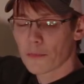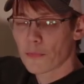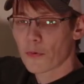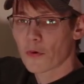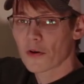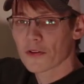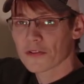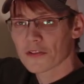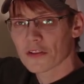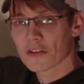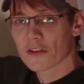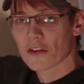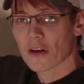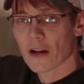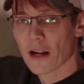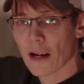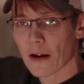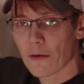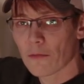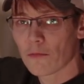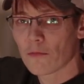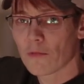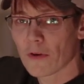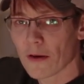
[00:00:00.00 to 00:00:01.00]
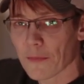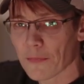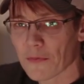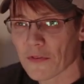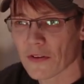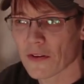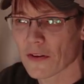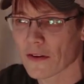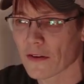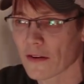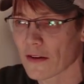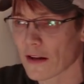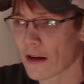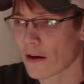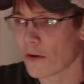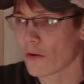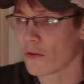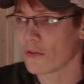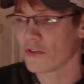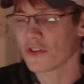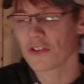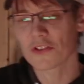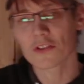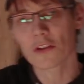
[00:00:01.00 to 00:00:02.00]
boards that I ripped
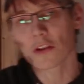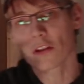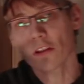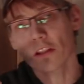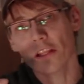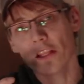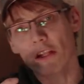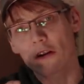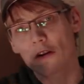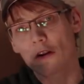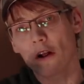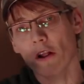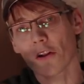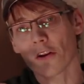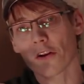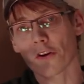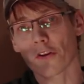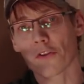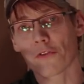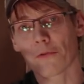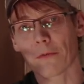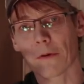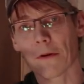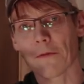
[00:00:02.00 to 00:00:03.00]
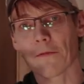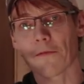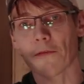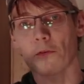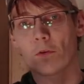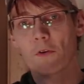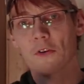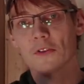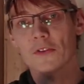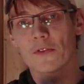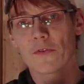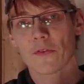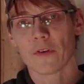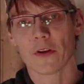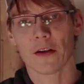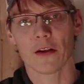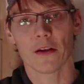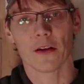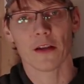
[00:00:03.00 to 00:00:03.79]
down just a little under three fourths of an